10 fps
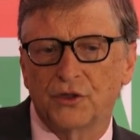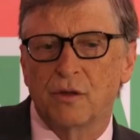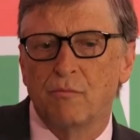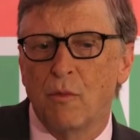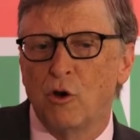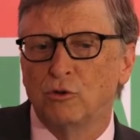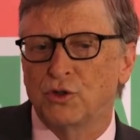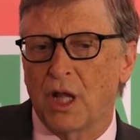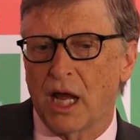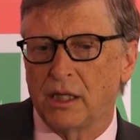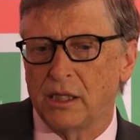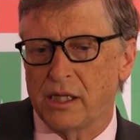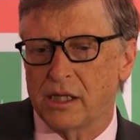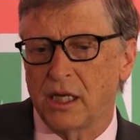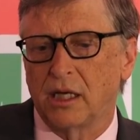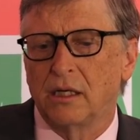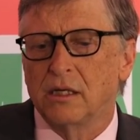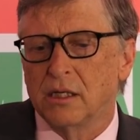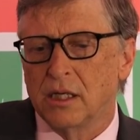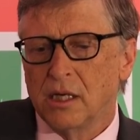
is the most likely thing